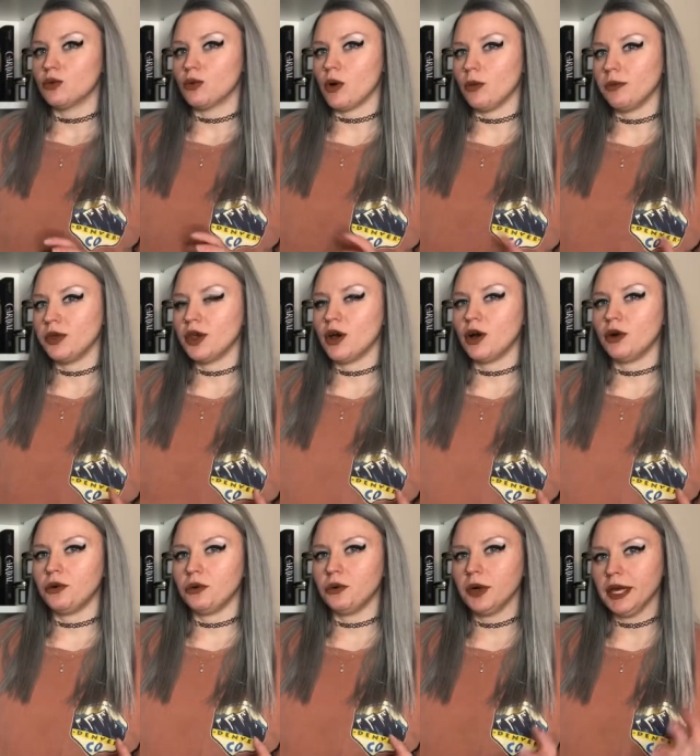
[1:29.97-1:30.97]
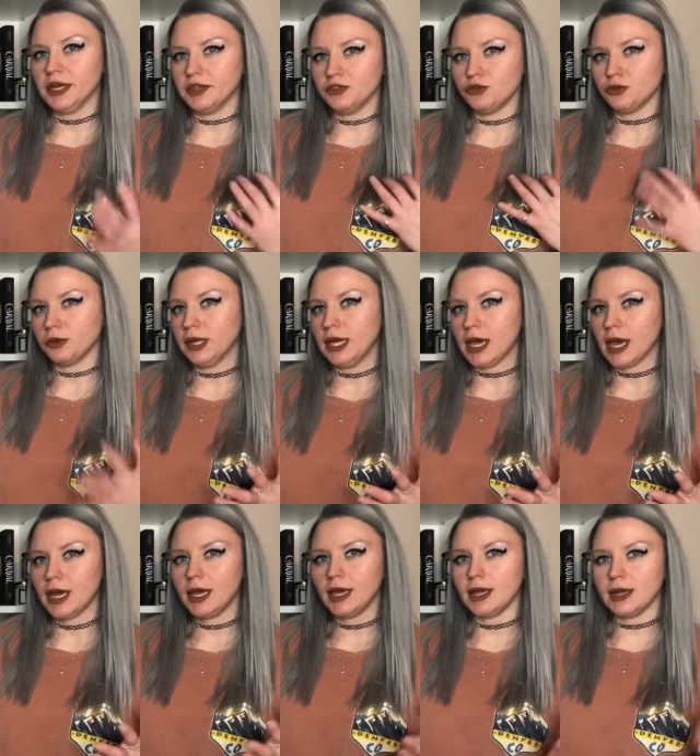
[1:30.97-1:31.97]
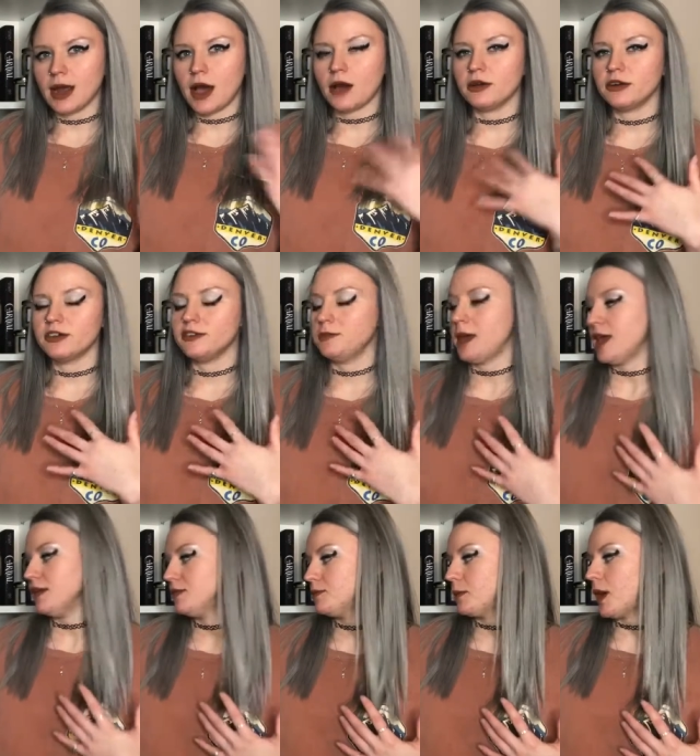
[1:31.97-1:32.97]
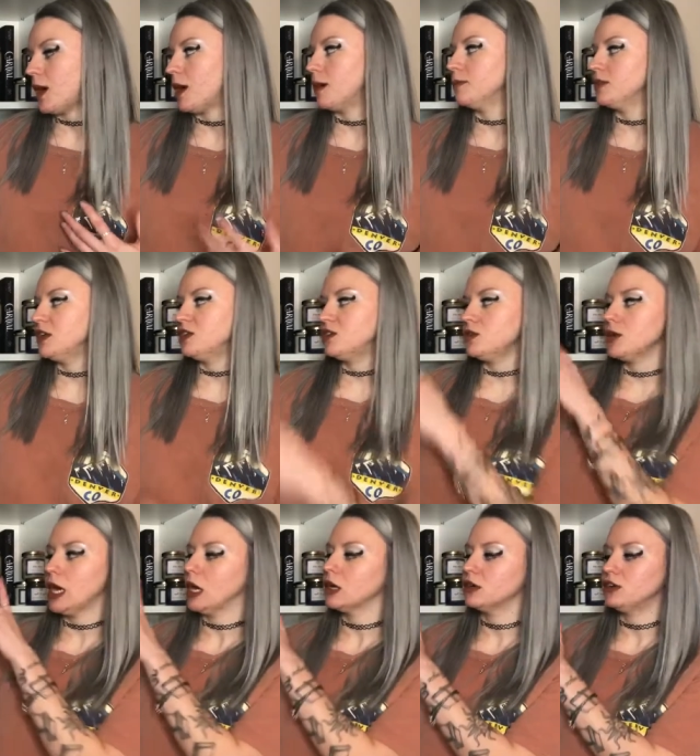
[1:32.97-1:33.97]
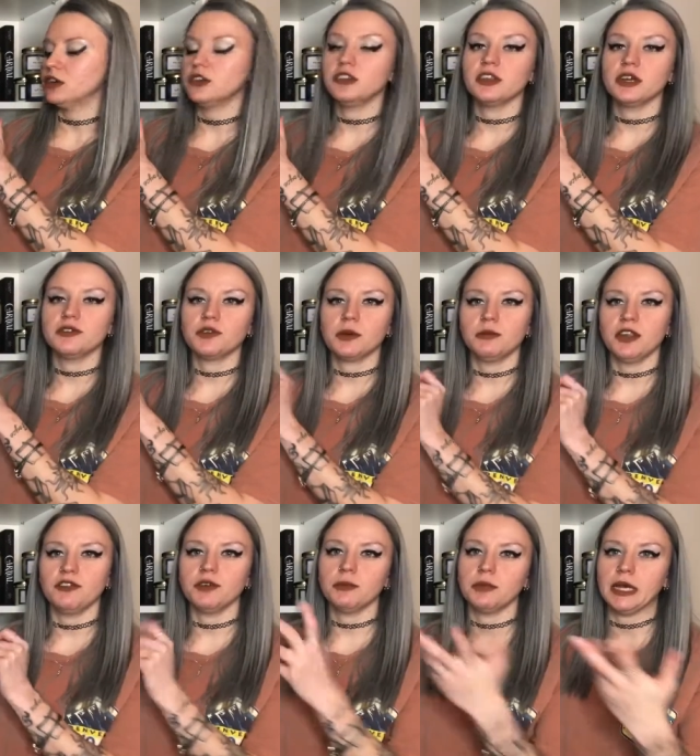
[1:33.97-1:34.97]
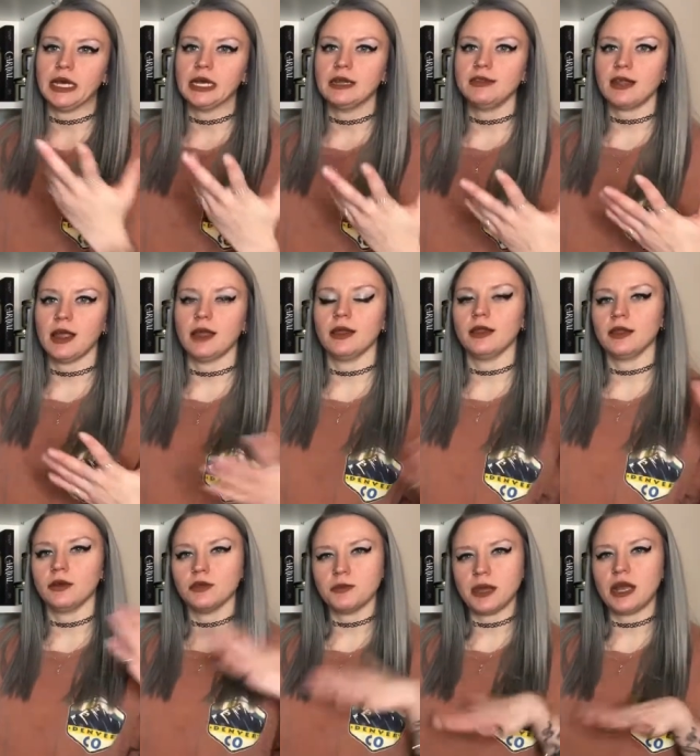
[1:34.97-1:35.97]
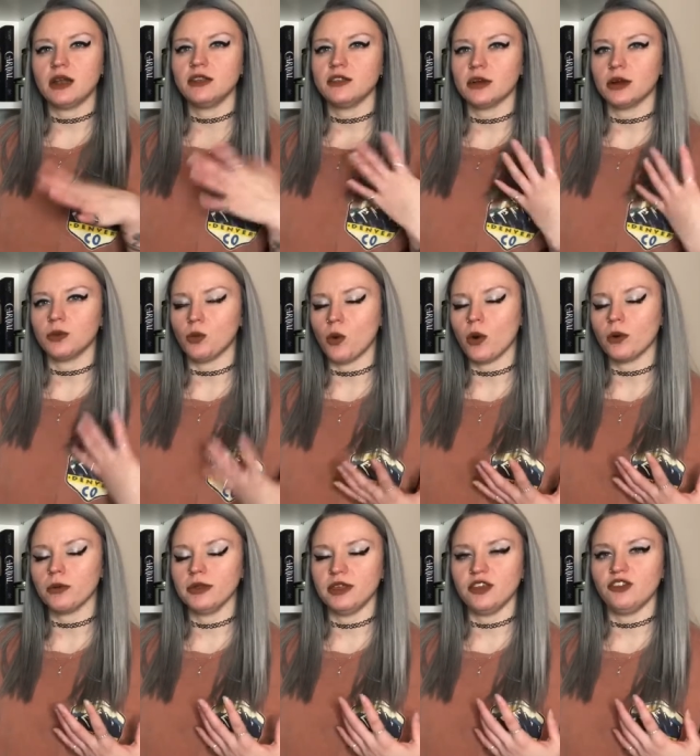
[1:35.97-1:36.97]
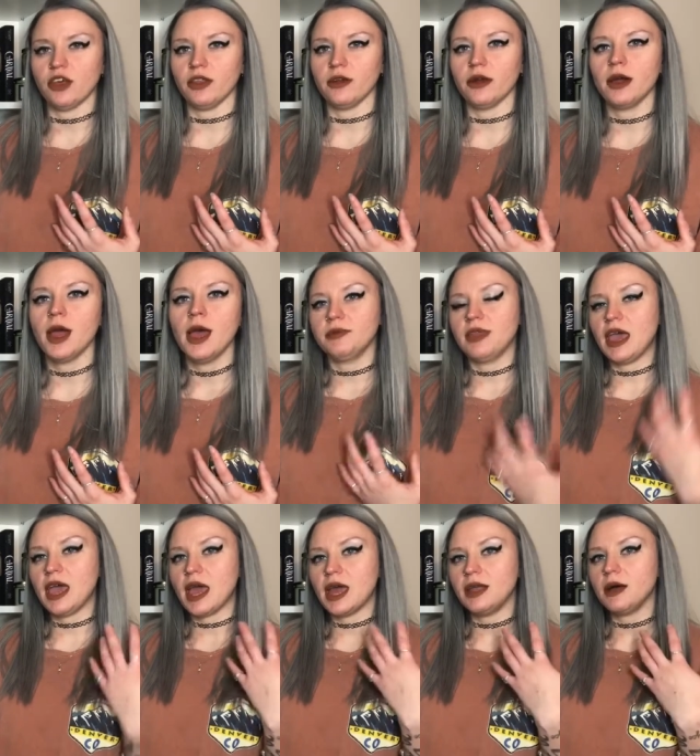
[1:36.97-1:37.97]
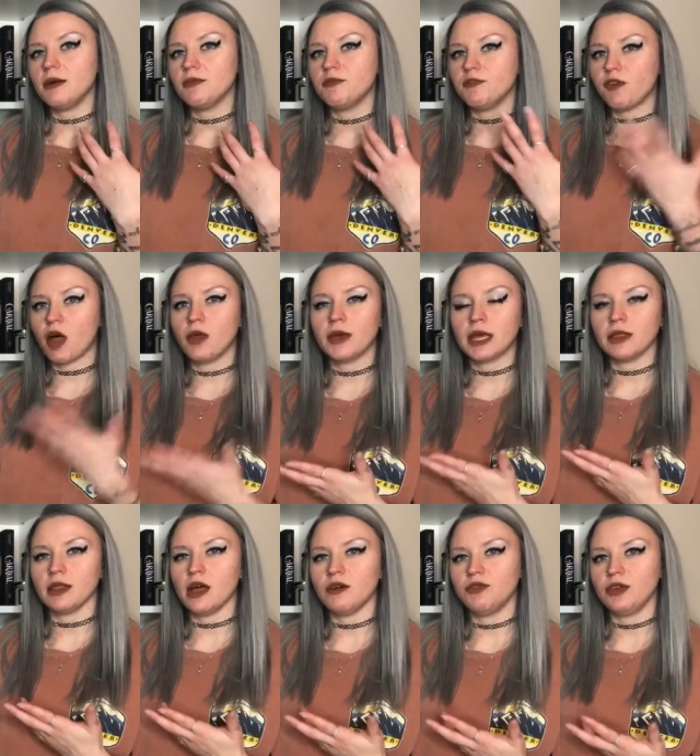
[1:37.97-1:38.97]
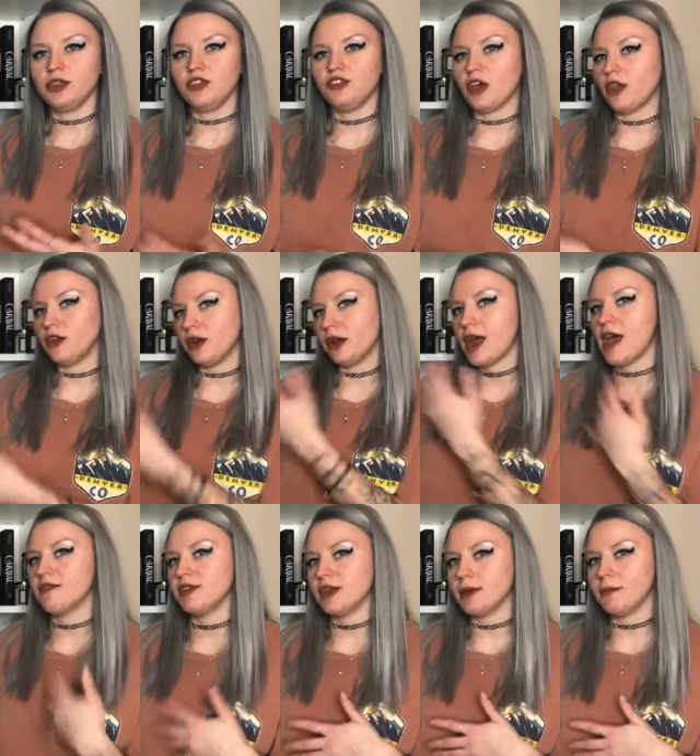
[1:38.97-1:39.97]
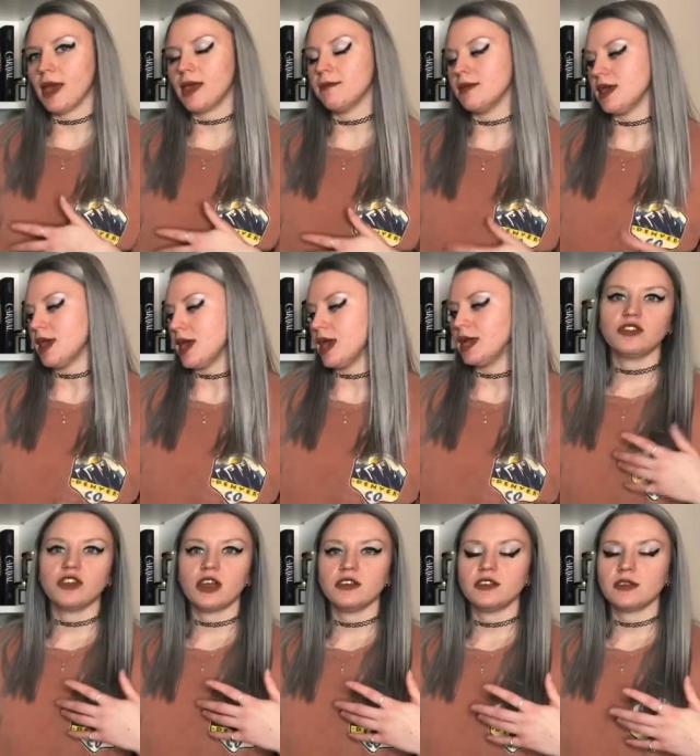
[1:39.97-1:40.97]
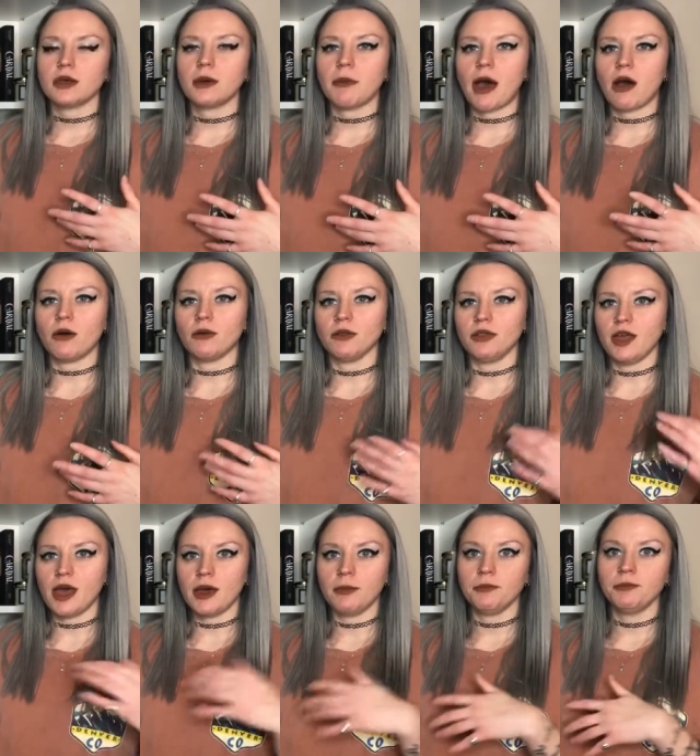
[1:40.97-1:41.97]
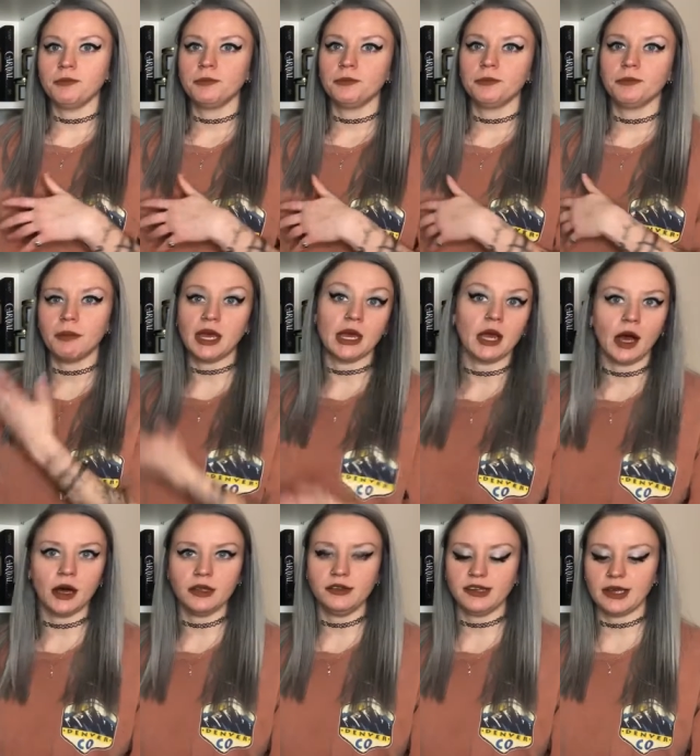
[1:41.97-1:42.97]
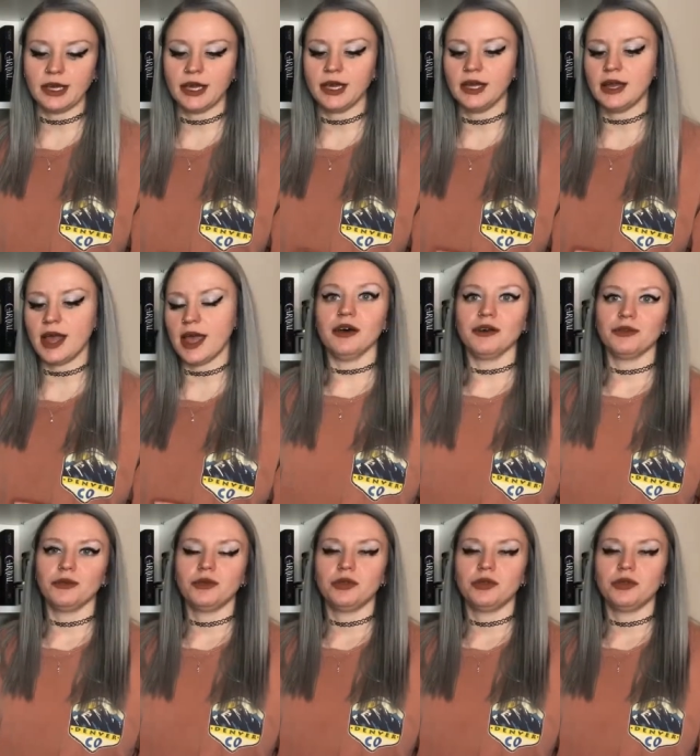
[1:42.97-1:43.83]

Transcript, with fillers: Romeo and Juliet in outer space but um, these two characters they're from different planets and those planets are in war with each other they end up falling in love with each other and having a baby and just about them being hunted, uh,